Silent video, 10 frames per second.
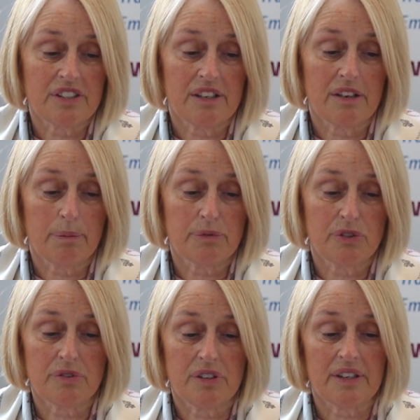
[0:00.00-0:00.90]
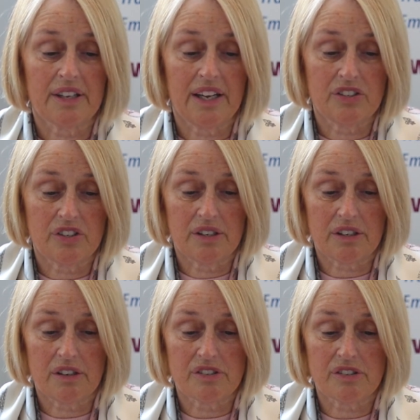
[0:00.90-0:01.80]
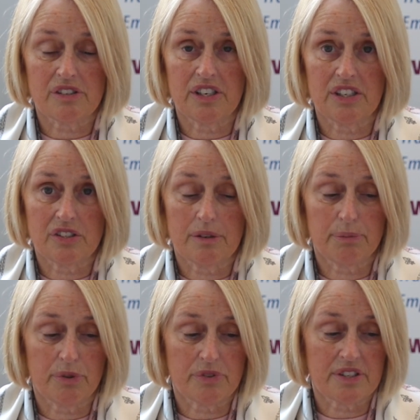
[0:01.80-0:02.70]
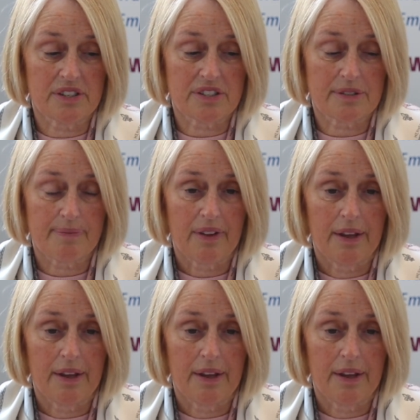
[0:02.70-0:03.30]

had an opportunity to engage in a consultation process.